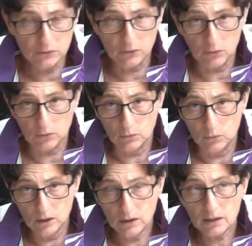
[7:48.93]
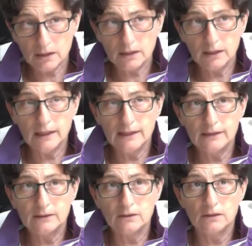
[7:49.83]
for work,
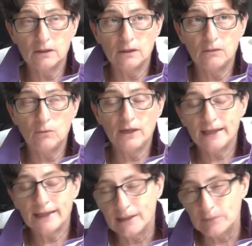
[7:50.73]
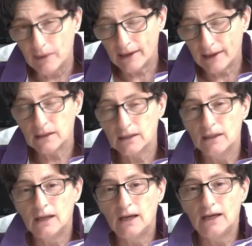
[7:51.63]
and when I came back,
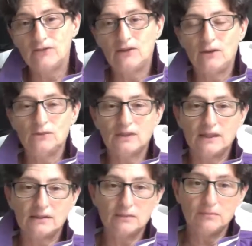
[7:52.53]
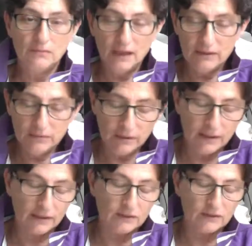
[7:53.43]
I found that my
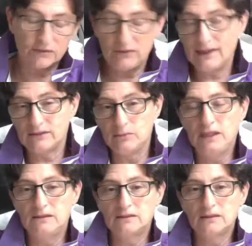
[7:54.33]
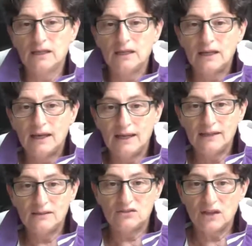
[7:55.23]
ex-flatmate
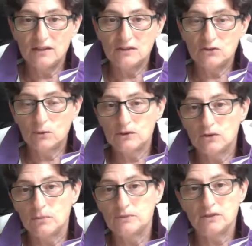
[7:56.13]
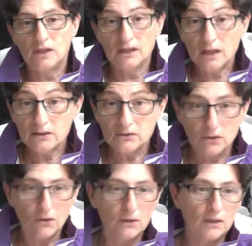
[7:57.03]
had decided to adopt another
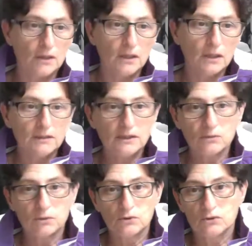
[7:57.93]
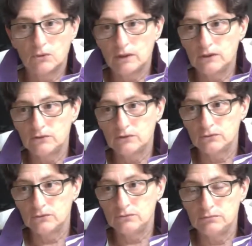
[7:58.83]
dog that was going
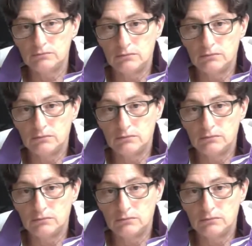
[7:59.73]
to,